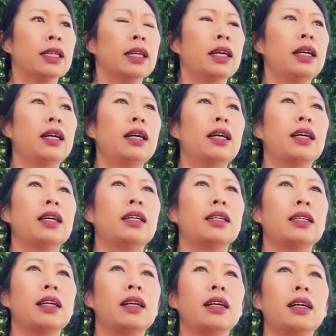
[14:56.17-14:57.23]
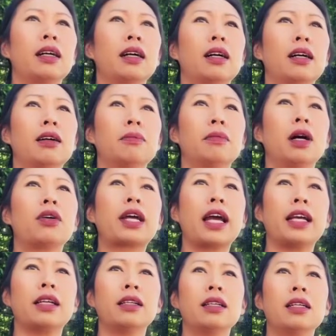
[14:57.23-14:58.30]

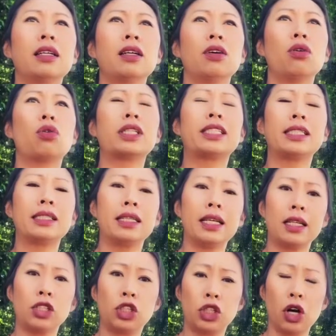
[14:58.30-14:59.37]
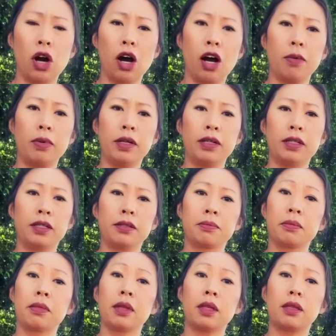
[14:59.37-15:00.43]
okay, horses need a job.
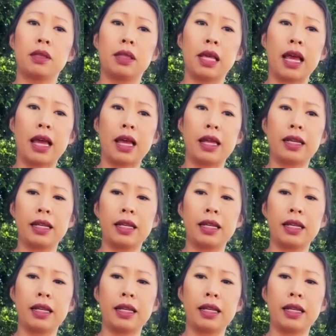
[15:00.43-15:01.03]
They